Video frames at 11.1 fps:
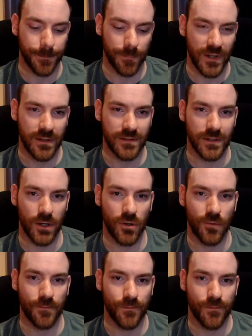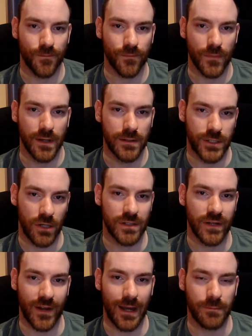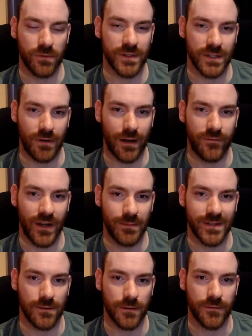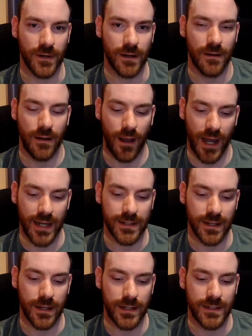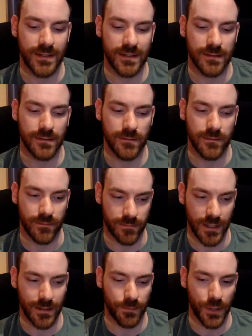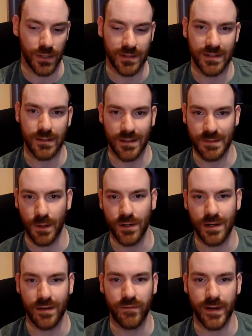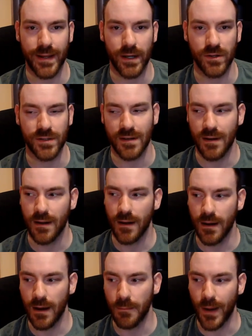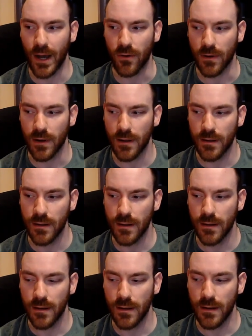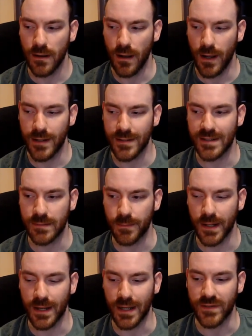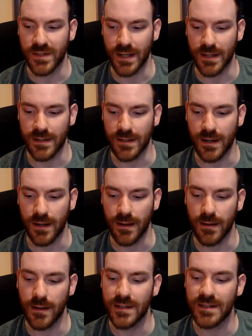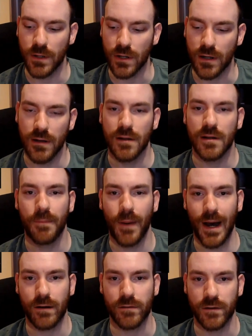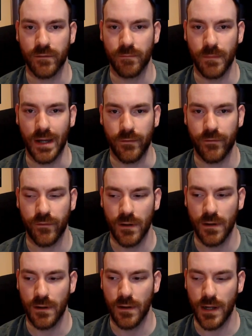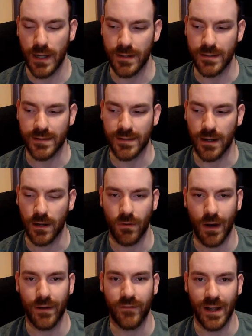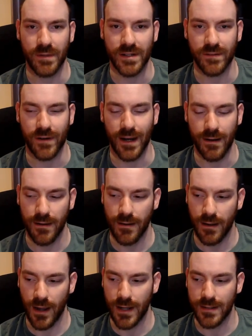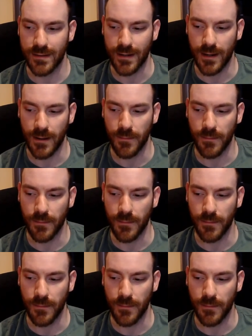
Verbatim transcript: so Joseph Campbell is quite a famous author and he's written books and spoken in videos about his beliefs and uh, his book The Power of Myth is uh, quite famous right and uh,